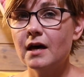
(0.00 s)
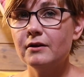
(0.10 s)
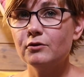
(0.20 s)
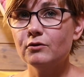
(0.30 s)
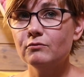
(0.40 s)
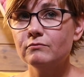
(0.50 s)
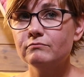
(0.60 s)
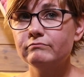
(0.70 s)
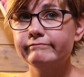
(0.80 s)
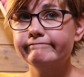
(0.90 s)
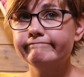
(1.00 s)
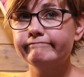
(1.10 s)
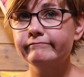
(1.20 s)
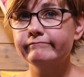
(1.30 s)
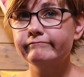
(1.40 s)
I don't know
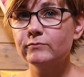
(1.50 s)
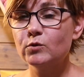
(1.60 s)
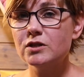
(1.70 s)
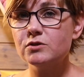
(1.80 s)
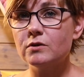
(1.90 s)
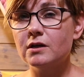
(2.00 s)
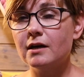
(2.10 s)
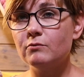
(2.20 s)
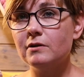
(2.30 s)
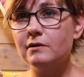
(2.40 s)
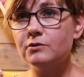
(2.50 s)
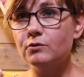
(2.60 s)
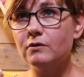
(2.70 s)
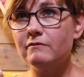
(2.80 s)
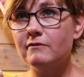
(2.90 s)
which one I will do
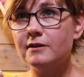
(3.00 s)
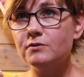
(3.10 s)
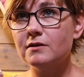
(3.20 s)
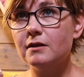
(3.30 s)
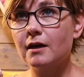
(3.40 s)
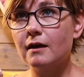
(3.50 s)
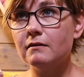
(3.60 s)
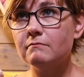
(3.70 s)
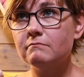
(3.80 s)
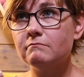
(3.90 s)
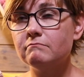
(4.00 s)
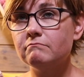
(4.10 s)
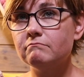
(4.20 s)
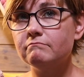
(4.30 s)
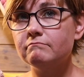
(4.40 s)
if I do it again.
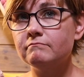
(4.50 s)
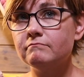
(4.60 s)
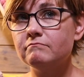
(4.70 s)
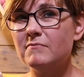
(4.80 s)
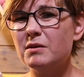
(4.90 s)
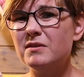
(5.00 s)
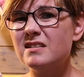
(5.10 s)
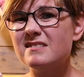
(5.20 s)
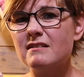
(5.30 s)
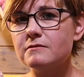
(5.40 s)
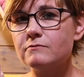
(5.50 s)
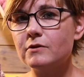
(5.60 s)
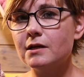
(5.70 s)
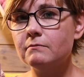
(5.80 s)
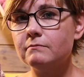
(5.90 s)
Maybe the size
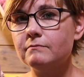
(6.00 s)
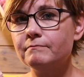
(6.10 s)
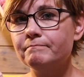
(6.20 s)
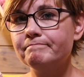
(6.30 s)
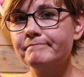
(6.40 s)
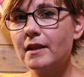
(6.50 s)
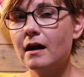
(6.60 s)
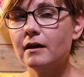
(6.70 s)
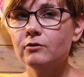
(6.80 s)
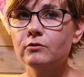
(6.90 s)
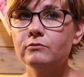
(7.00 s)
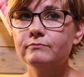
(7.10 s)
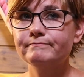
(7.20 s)
3. I don't know.